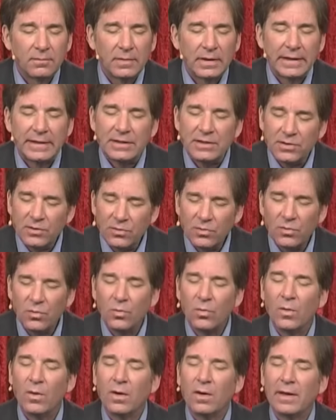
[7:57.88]
Can
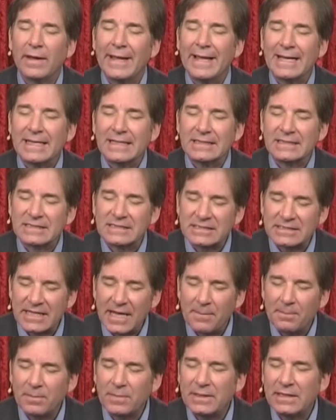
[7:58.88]
you
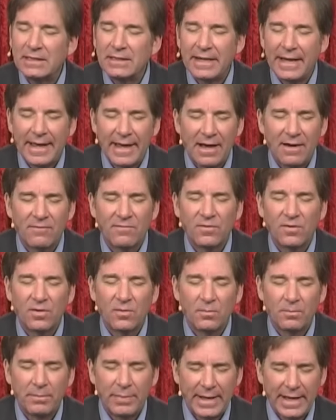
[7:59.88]
accept and have
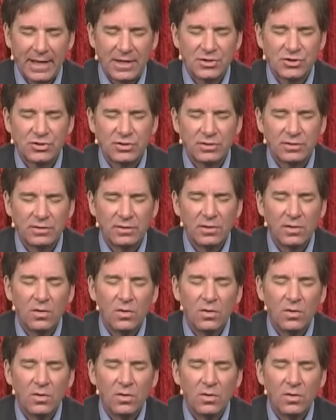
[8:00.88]
compassion